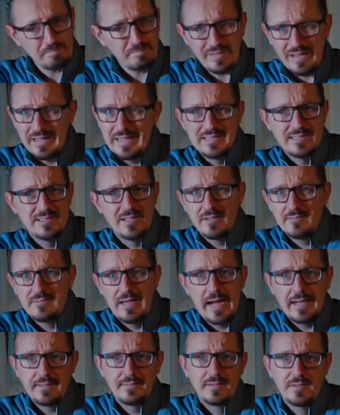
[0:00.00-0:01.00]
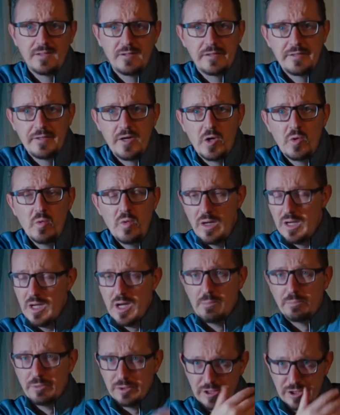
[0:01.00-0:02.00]
It's not technical, I know,
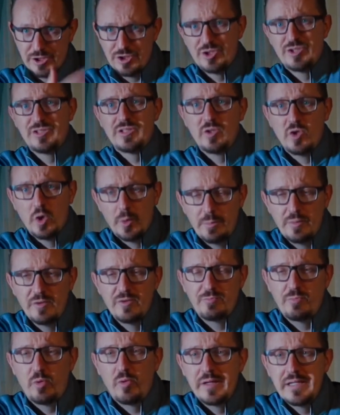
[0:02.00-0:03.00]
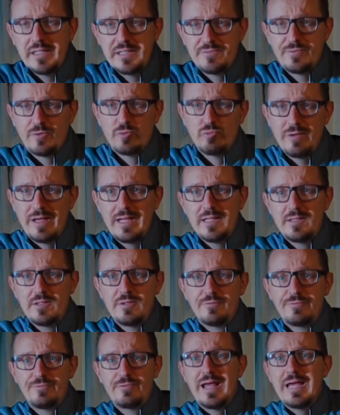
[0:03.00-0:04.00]
but it's just a couple of points for
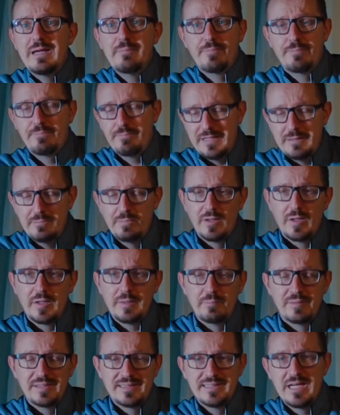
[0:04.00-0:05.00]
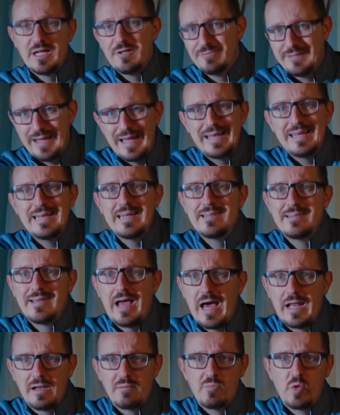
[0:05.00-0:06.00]
relative late people like myself getting into
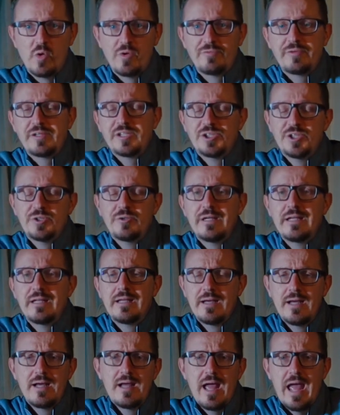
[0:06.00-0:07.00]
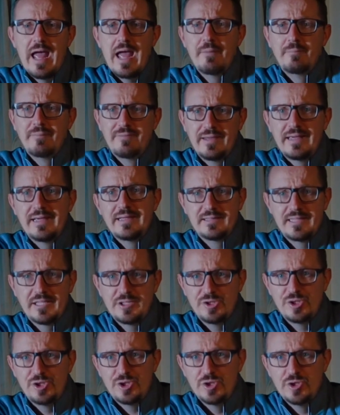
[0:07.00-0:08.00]
anamorphic shooting, things that
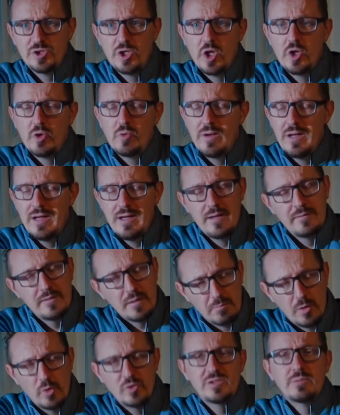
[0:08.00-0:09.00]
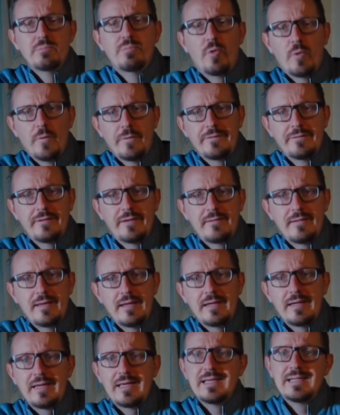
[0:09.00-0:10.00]
you should know. The most important, I
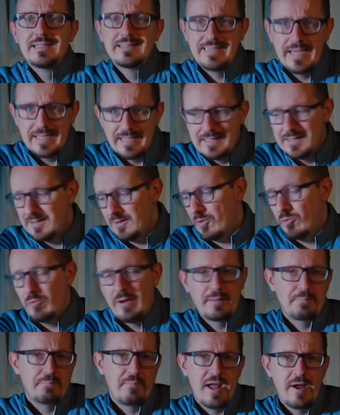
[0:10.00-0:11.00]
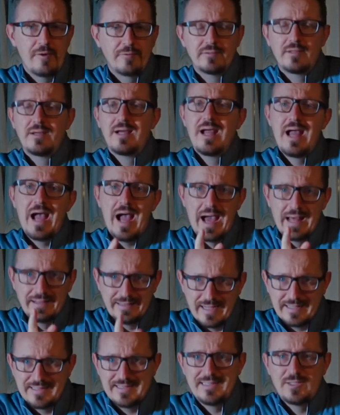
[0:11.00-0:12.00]
think, is getting the correct mount, and
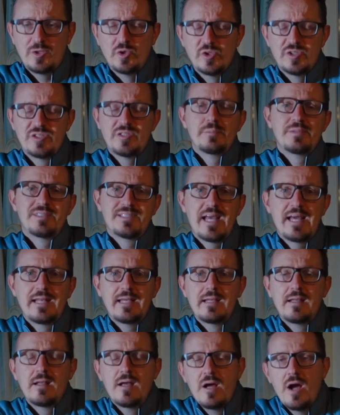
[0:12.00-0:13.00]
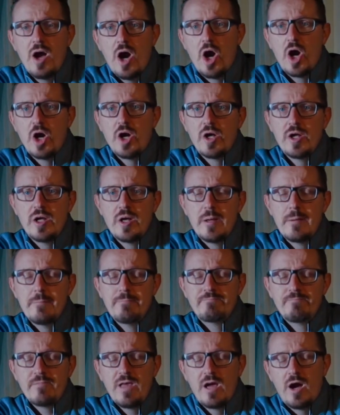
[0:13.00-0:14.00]
that's custom setting
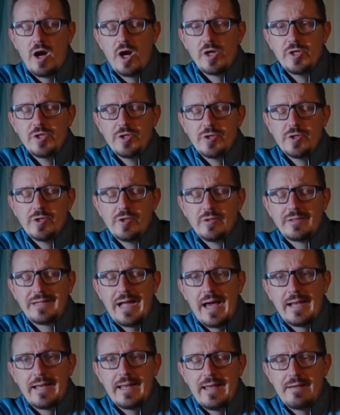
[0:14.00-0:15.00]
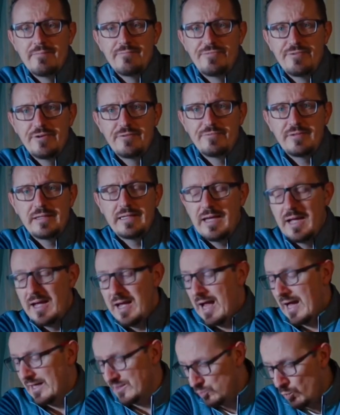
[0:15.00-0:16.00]
on your Canon M50,
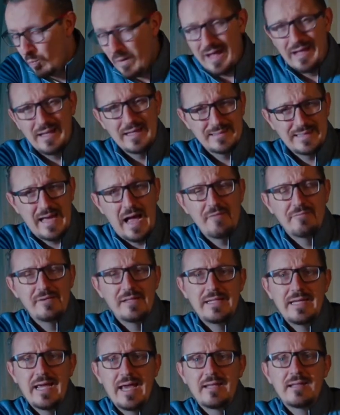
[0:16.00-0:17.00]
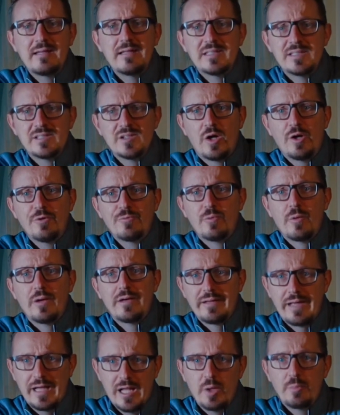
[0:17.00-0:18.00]
as well as having the editing software
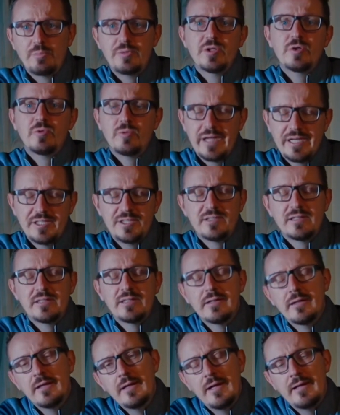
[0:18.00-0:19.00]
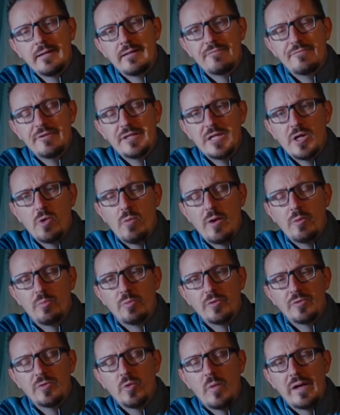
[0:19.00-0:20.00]
to help you get the video
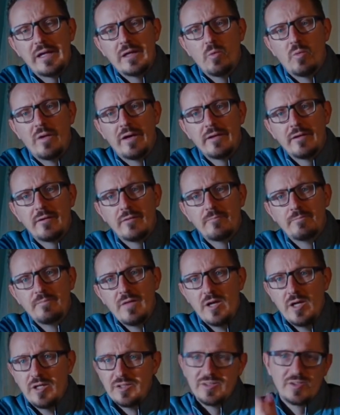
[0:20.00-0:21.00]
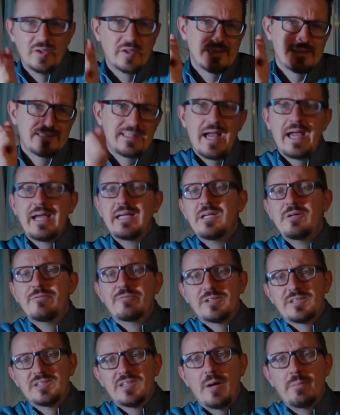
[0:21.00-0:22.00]
output the way you want it. So guys, thank you for
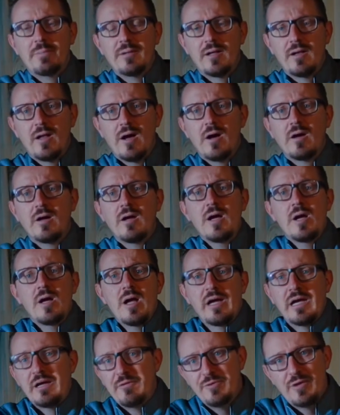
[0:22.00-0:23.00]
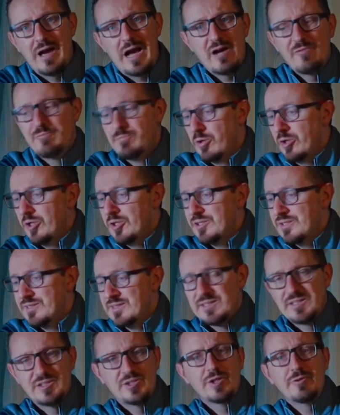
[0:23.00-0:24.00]
stopping along. If you have purchased
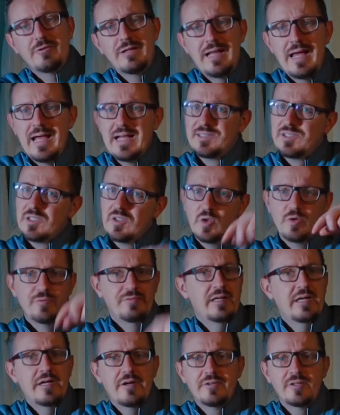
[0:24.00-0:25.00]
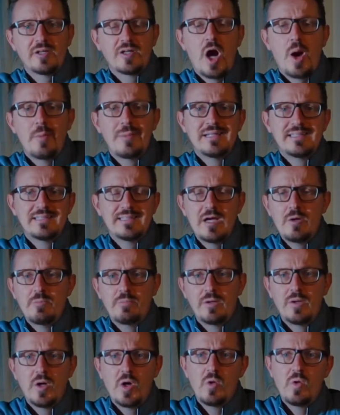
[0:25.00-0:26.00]
the SIRUI lens, I'd love to hear your comments down
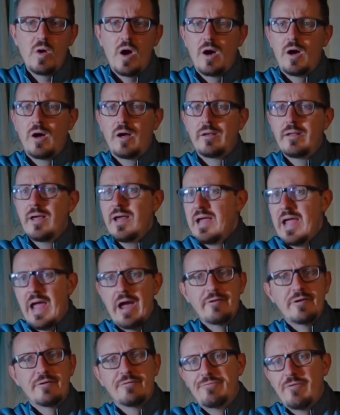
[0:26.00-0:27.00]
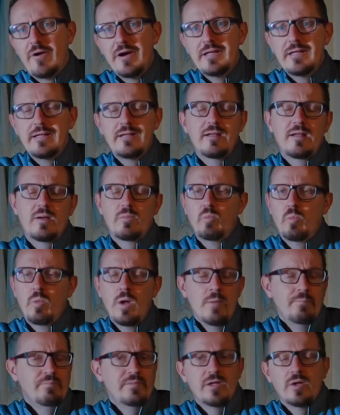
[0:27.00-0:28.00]
below on how you're finding it, and
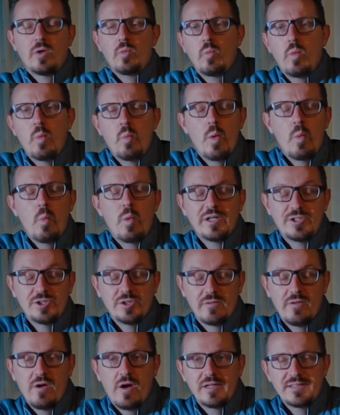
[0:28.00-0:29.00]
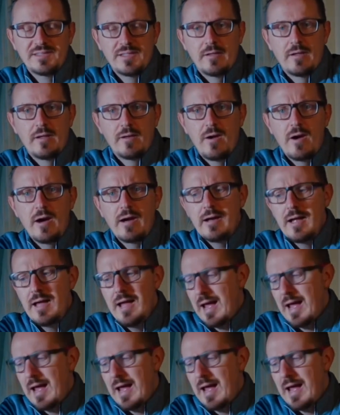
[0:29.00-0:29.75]
what your thoughts on it are.